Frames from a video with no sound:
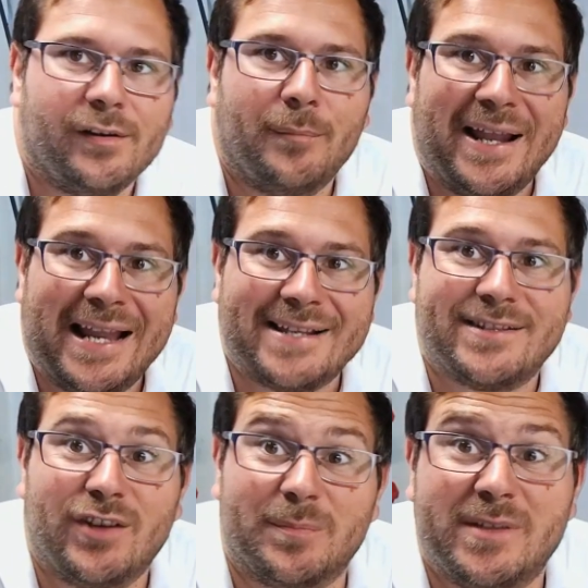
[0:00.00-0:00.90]
My
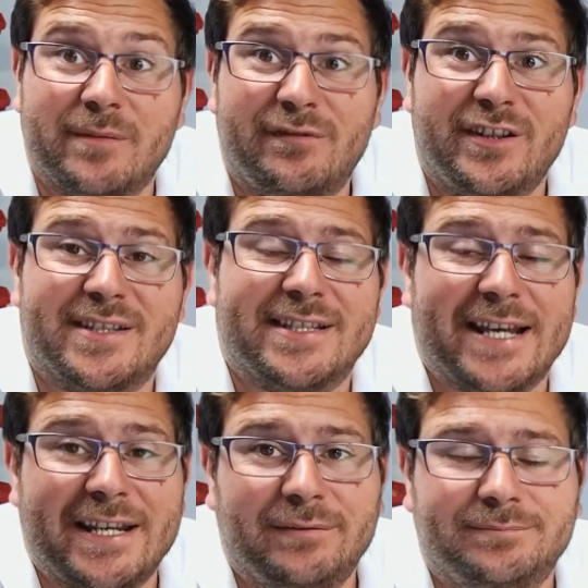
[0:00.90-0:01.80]
last top tip for you
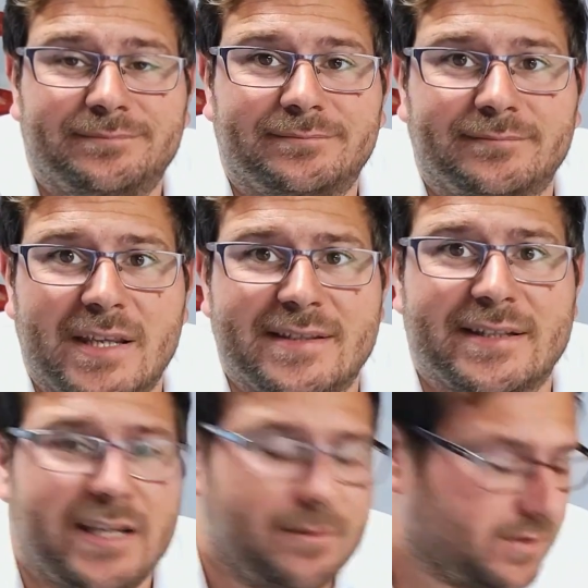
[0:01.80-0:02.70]
today is to
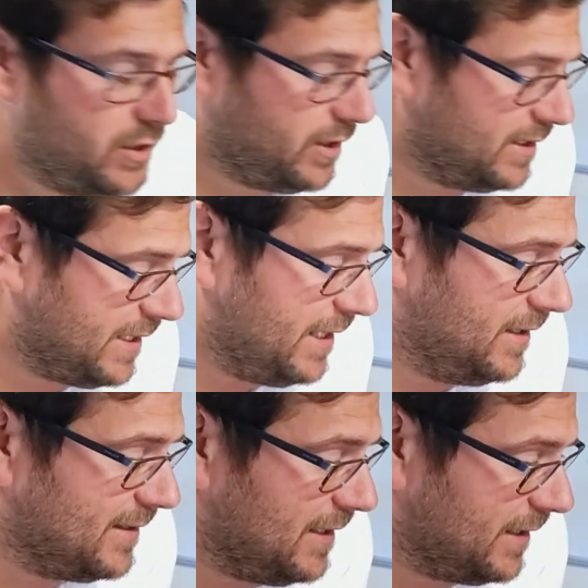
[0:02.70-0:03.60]
keep 2
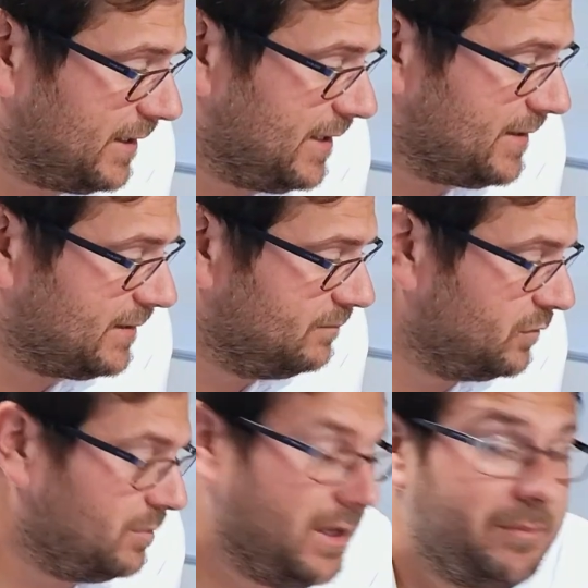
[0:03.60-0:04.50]
containers like this,
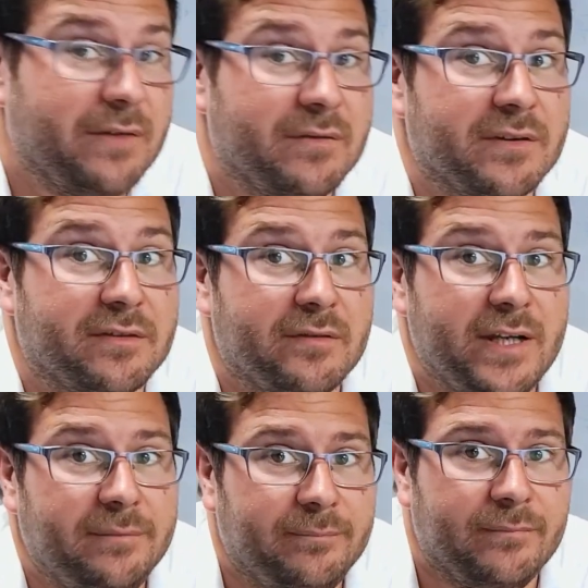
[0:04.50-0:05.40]
or maybe even
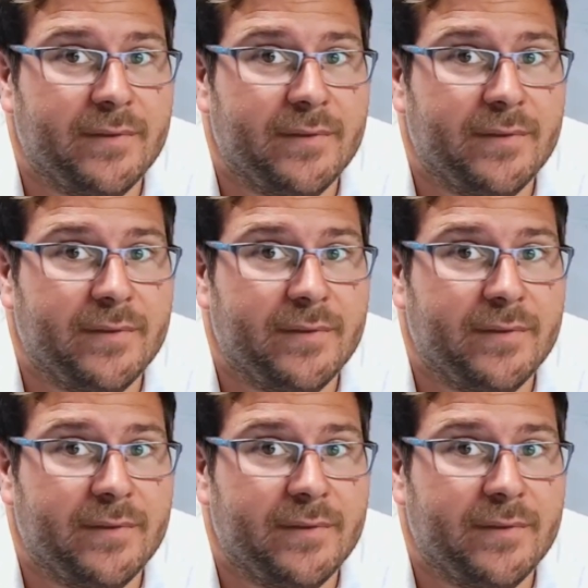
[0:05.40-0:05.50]
3.